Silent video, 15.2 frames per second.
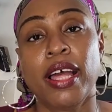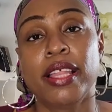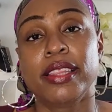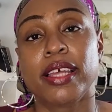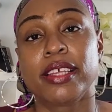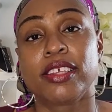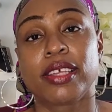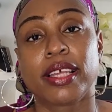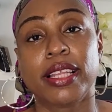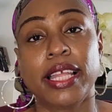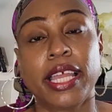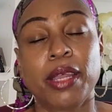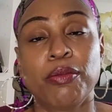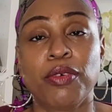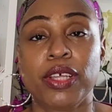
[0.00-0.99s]
the
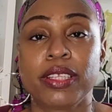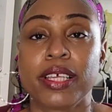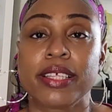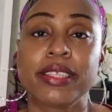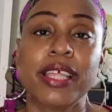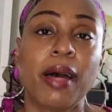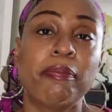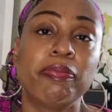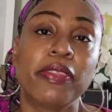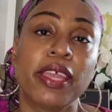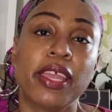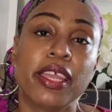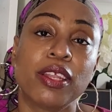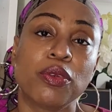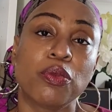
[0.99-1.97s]
claim was
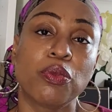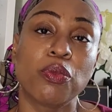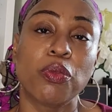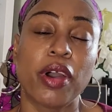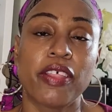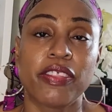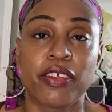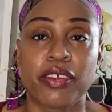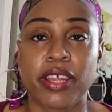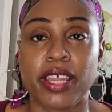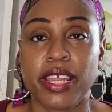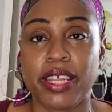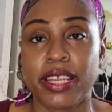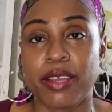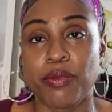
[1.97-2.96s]
accepted, whether
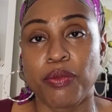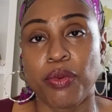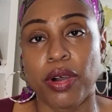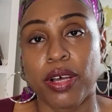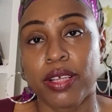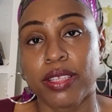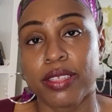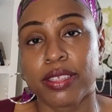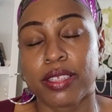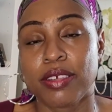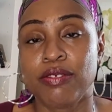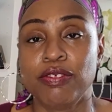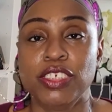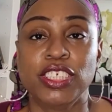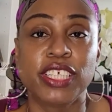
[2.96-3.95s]
it was
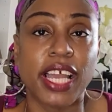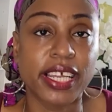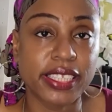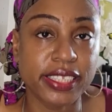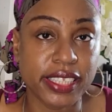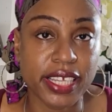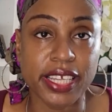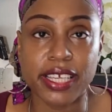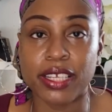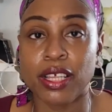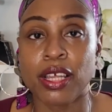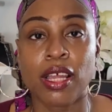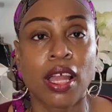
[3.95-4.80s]
rejected,